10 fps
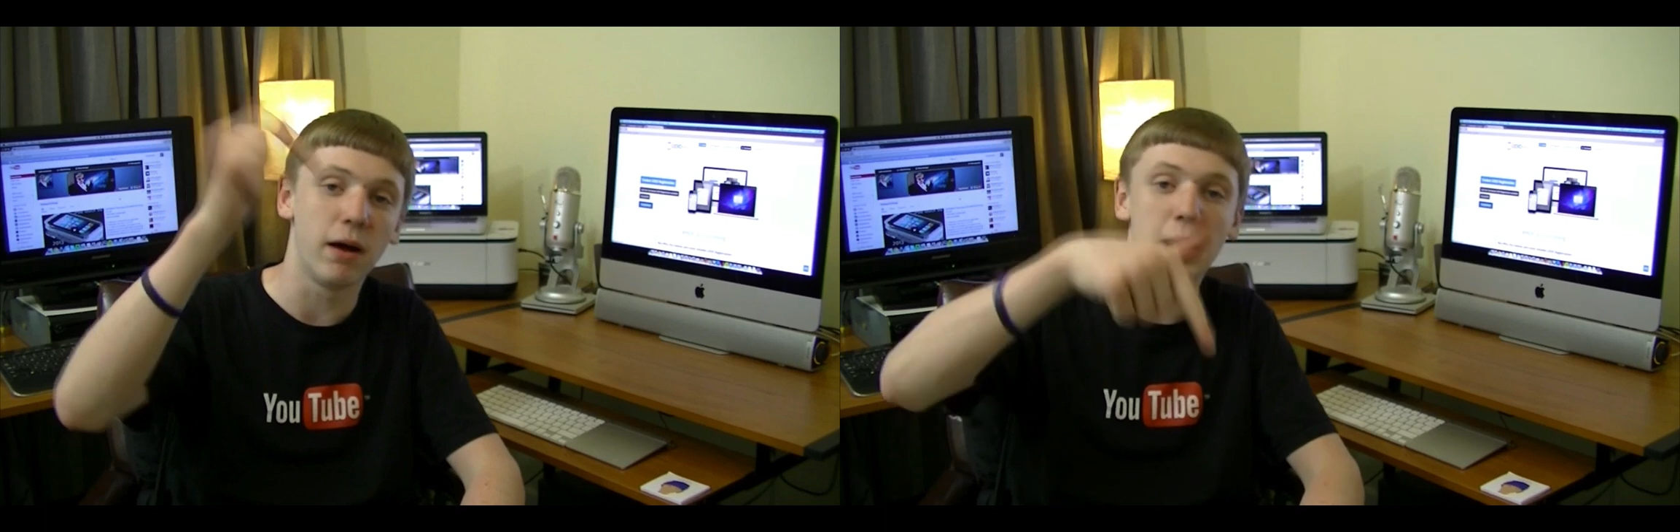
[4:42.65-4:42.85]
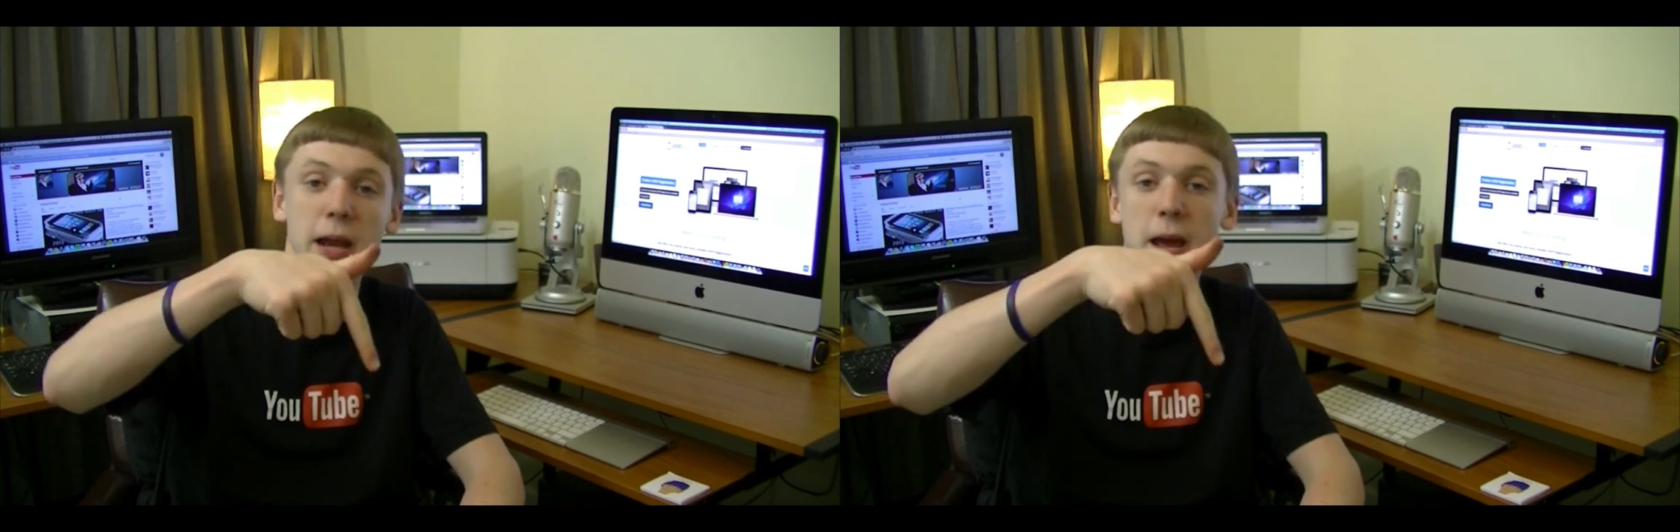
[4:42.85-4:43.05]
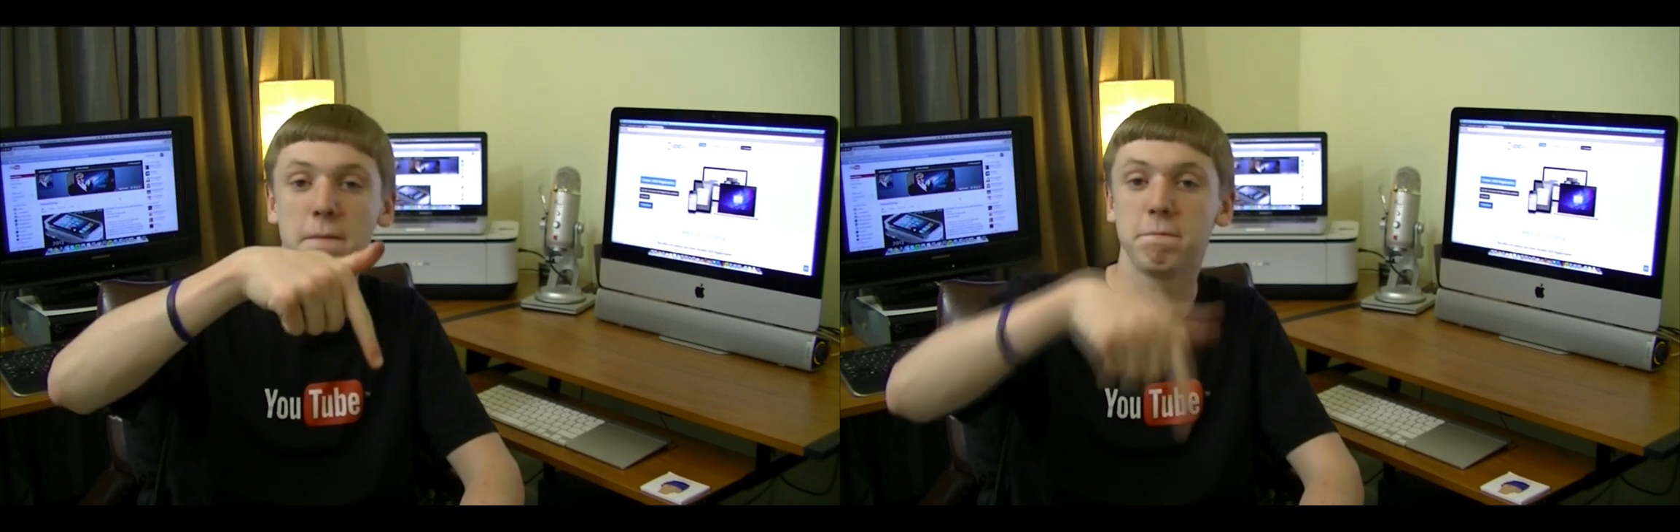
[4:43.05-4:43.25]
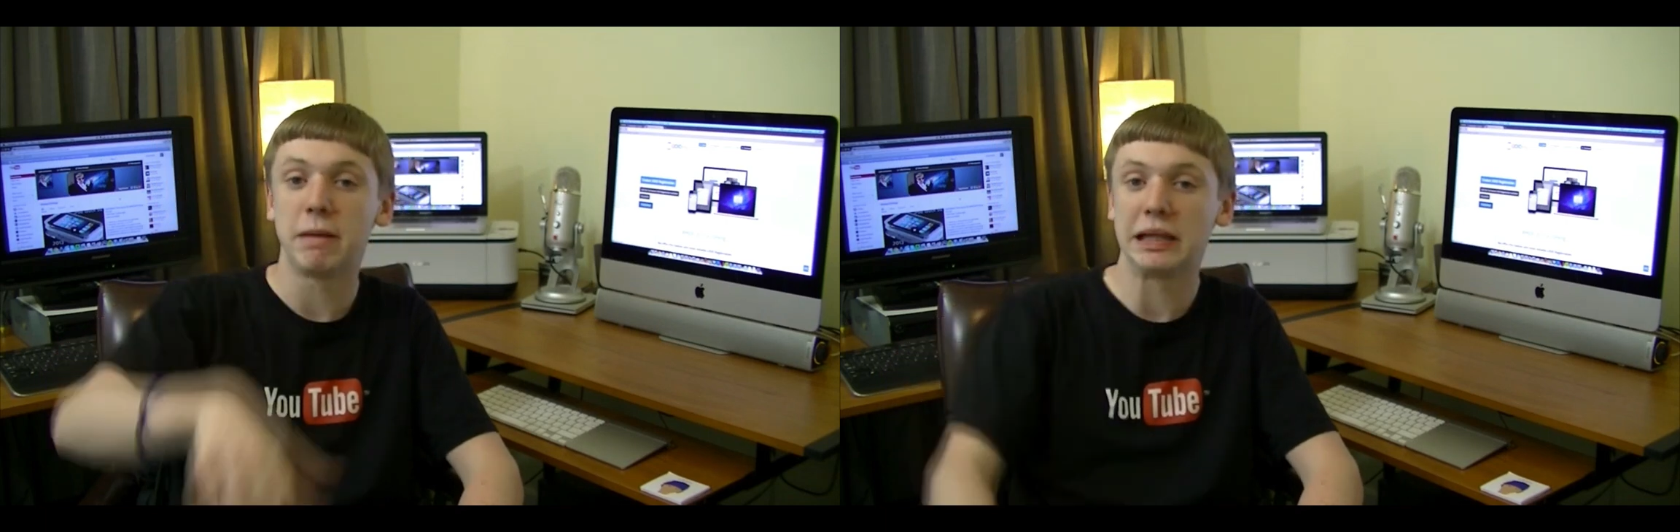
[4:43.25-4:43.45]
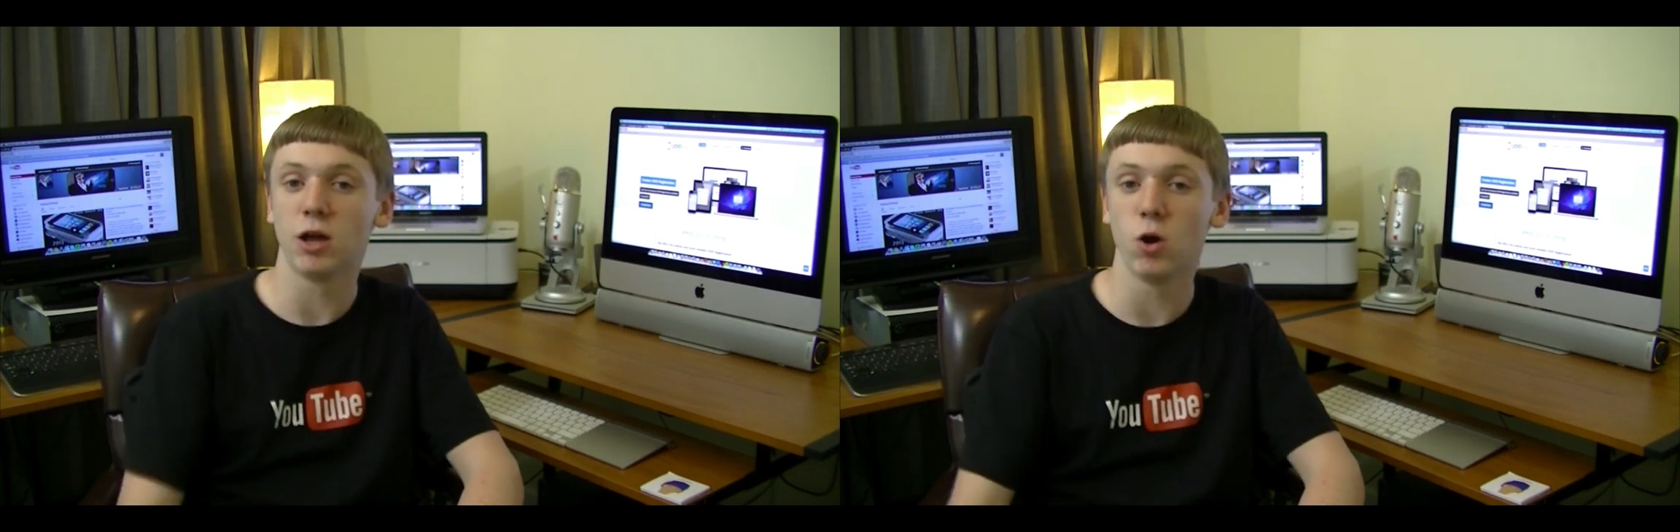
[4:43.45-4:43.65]
button
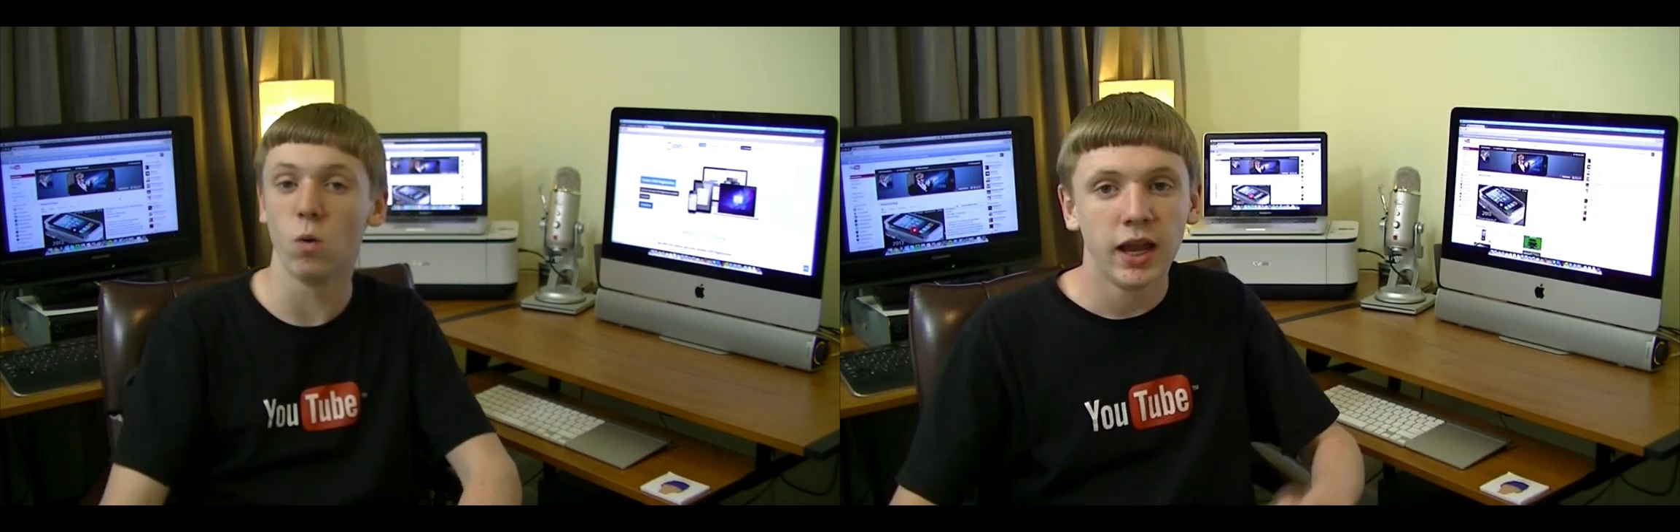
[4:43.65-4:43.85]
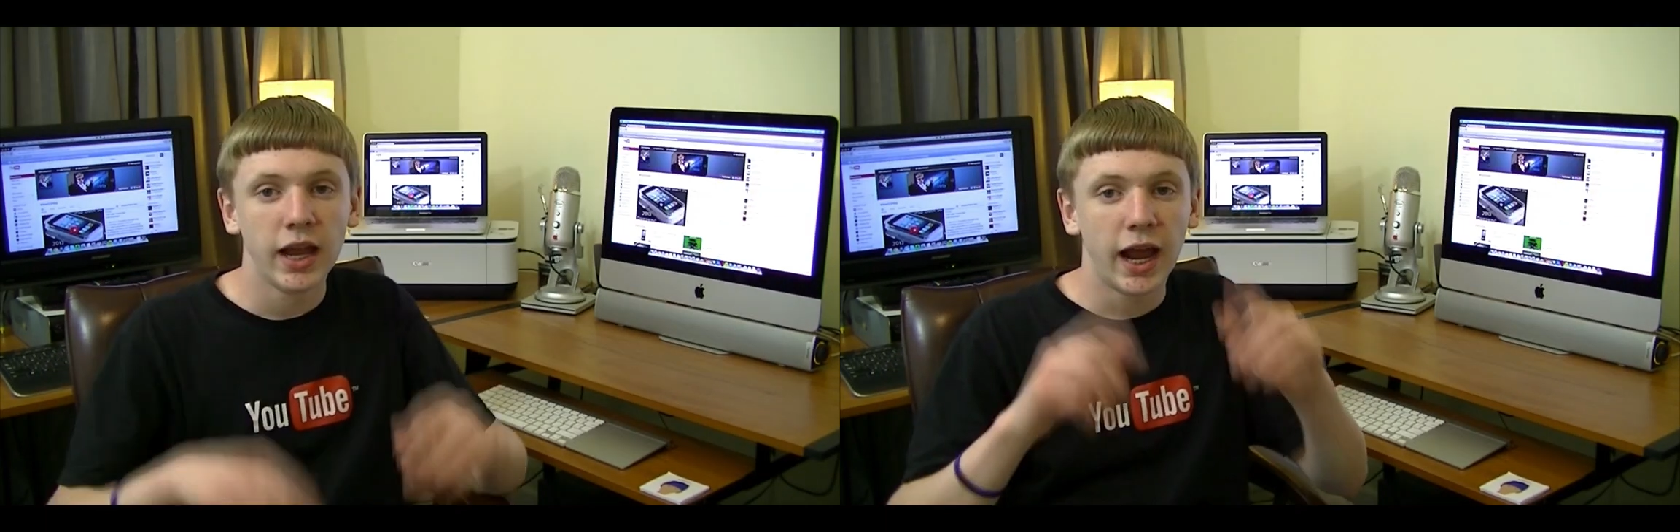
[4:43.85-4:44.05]
below.